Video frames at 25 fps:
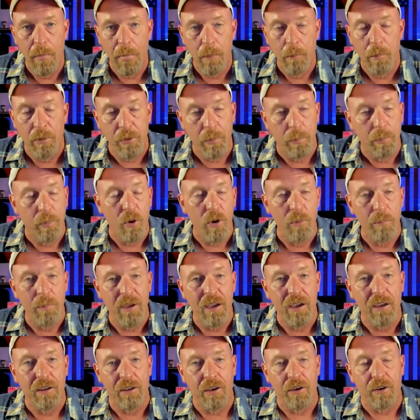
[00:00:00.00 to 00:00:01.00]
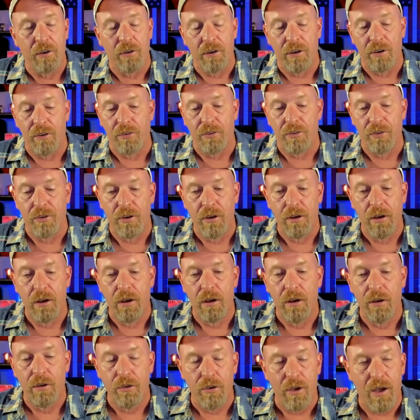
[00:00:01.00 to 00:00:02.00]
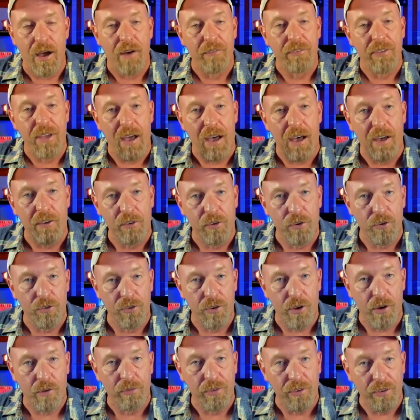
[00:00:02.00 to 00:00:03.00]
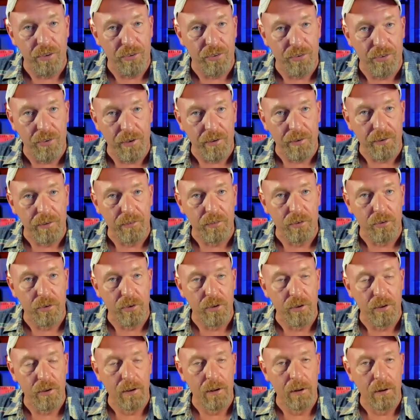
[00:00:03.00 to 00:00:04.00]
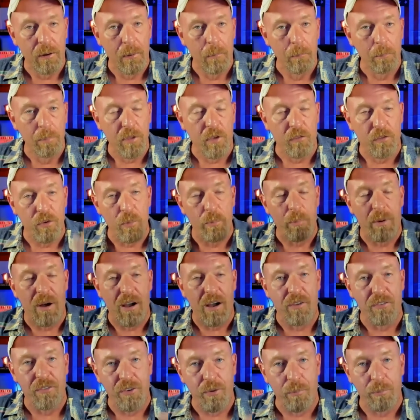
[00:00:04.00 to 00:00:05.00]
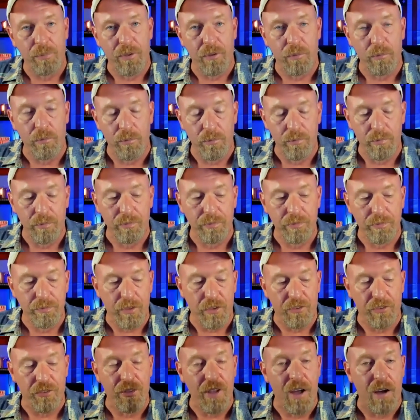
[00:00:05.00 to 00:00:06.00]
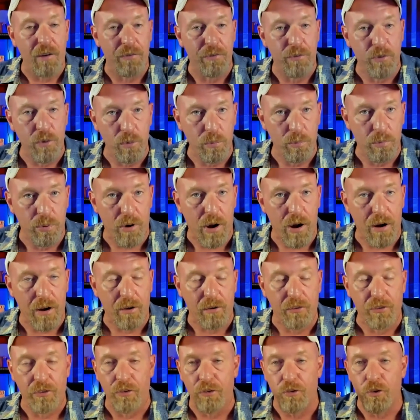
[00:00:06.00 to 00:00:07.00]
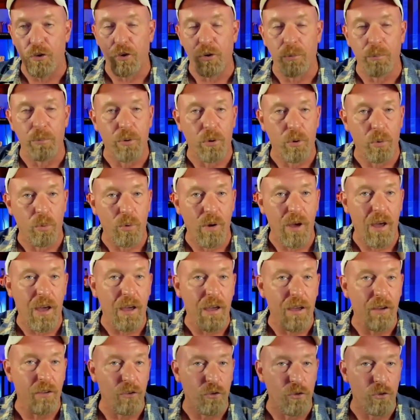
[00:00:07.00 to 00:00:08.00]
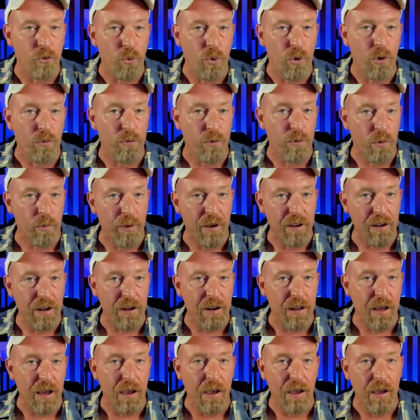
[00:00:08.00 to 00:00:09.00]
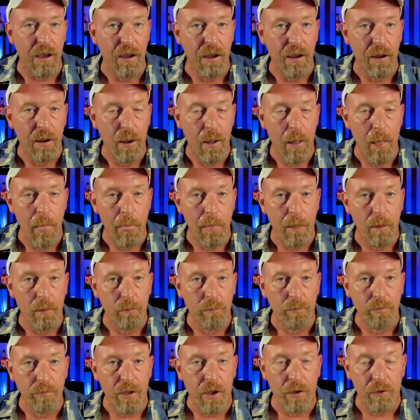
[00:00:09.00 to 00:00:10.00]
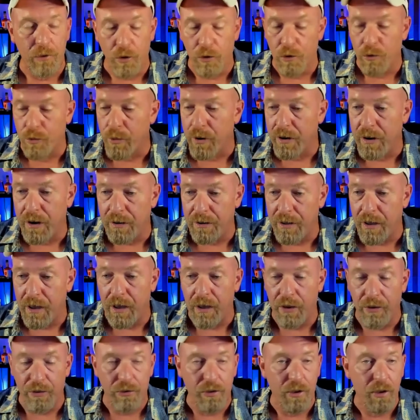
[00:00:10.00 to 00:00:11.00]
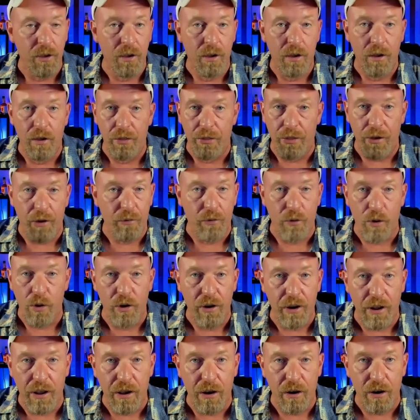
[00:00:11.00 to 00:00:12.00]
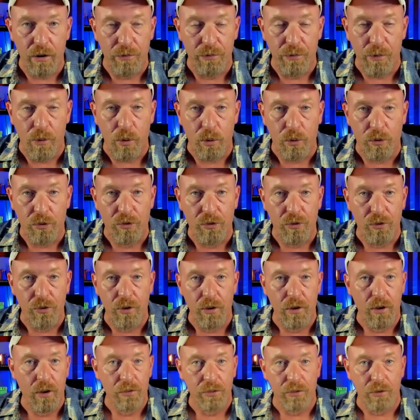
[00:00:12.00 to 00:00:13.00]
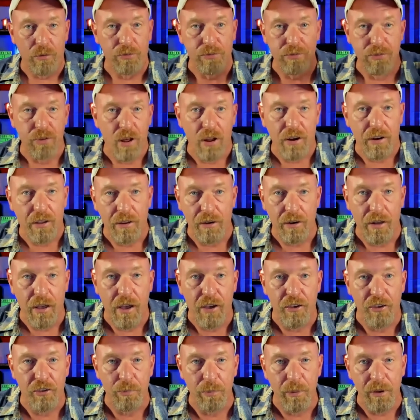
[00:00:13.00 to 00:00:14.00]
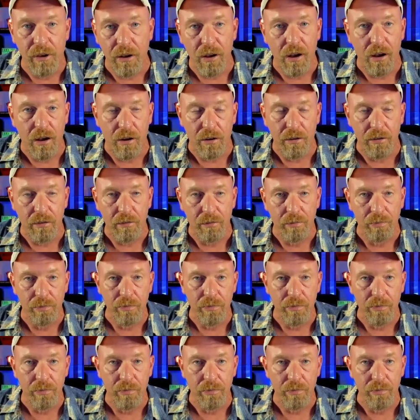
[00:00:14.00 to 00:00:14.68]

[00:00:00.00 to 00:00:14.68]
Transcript: But the point being here is you have to ask yourself these things. If you're buying something that's not food products that you can put away and store for a rainy day, and those rainy days, they're already here, folks. The flooding has begun.